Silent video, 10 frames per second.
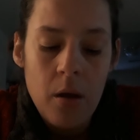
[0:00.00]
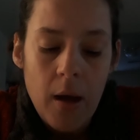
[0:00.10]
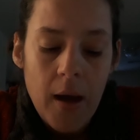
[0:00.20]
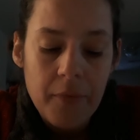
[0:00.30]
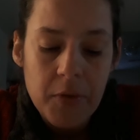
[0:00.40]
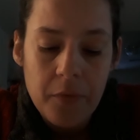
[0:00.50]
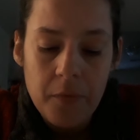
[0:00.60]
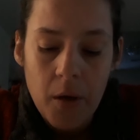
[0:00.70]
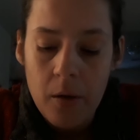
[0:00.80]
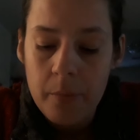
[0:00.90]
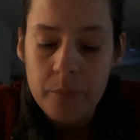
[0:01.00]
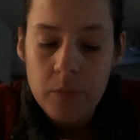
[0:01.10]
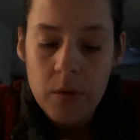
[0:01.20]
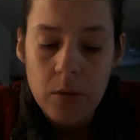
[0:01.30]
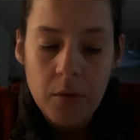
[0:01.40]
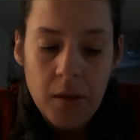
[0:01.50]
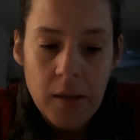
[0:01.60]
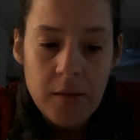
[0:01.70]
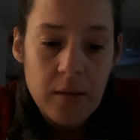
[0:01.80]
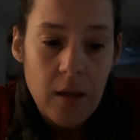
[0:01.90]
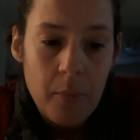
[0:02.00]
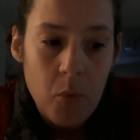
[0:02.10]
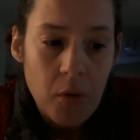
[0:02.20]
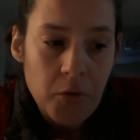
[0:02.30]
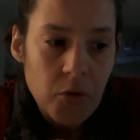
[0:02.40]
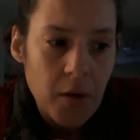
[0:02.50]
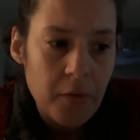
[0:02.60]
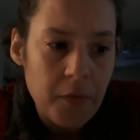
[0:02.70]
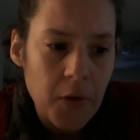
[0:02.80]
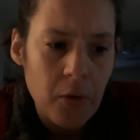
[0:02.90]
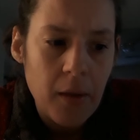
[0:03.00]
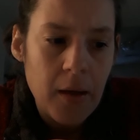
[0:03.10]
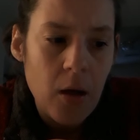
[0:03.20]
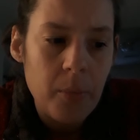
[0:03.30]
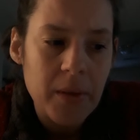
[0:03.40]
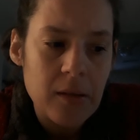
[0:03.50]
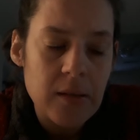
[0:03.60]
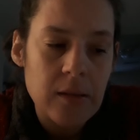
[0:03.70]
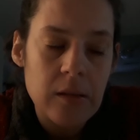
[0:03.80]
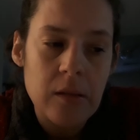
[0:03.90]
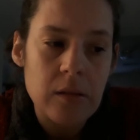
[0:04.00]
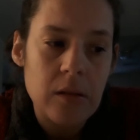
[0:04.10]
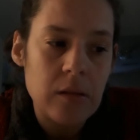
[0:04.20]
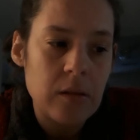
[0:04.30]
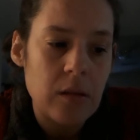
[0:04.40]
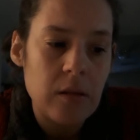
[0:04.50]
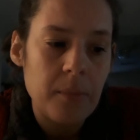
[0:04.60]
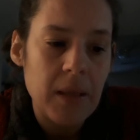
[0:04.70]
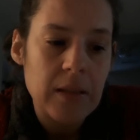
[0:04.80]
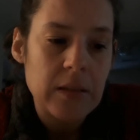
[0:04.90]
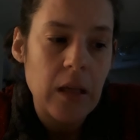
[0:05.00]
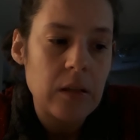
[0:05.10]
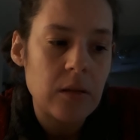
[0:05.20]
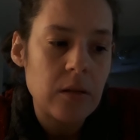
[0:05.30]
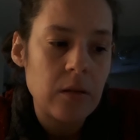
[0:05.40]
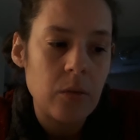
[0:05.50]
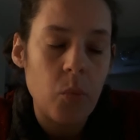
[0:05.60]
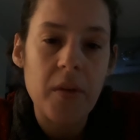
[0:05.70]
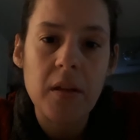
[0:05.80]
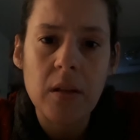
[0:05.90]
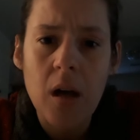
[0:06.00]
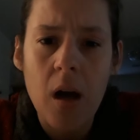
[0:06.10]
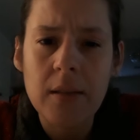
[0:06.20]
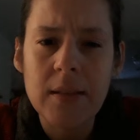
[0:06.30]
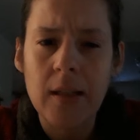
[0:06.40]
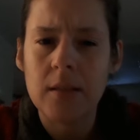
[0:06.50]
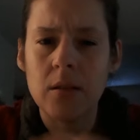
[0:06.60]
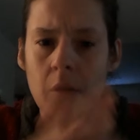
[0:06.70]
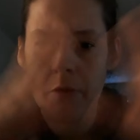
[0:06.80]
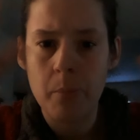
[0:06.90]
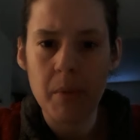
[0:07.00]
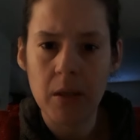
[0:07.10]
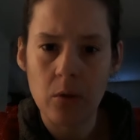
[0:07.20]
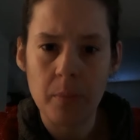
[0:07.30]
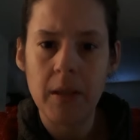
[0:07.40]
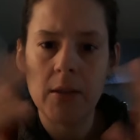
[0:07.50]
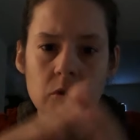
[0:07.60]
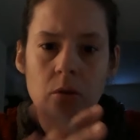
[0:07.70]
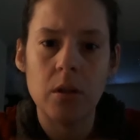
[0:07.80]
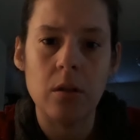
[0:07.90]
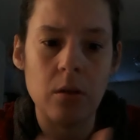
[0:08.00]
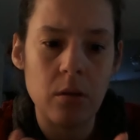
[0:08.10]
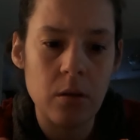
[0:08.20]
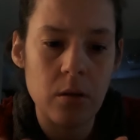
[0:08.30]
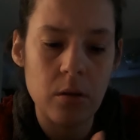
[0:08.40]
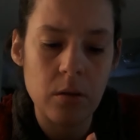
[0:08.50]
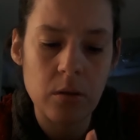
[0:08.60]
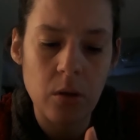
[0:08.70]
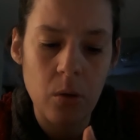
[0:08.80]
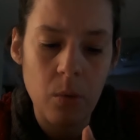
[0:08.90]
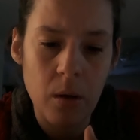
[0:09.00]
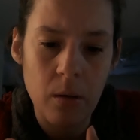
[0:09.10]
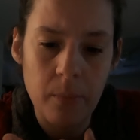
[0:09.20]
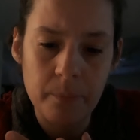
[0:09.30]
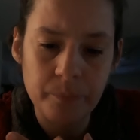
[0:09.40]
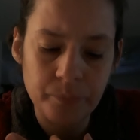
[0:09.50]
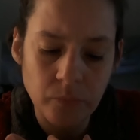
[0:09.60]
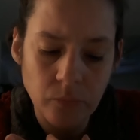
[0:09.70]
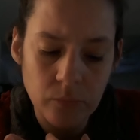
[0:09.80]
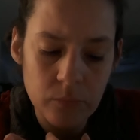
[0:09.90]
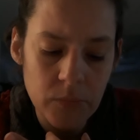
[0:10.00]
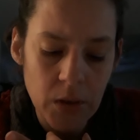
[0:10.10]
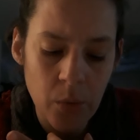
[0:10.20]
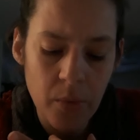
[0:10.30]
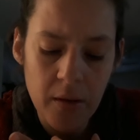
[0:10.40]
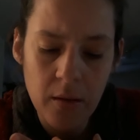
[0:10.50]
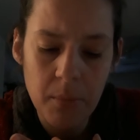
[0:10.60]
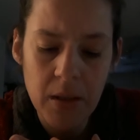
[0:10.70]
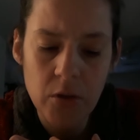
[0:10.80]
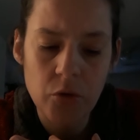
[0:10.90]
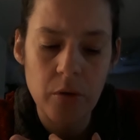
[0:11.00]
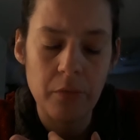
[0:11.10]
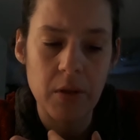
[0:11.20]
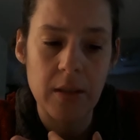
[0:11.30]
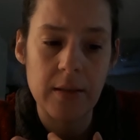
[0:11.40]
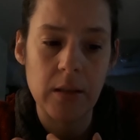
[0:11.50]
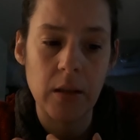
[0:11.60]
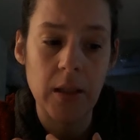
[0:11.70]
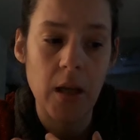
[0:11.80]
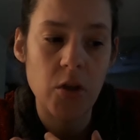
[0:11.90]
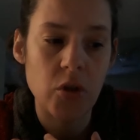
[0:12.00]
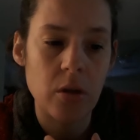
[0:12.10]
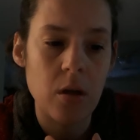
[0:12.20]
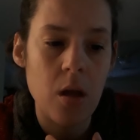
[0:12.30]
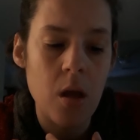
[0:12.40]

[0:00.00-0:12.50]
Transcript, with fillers: I have to um, look into that more and try to figure that out because it just doesn't make sense within the context of the bigger picture here. So um, within the Ministry of Reconciliation.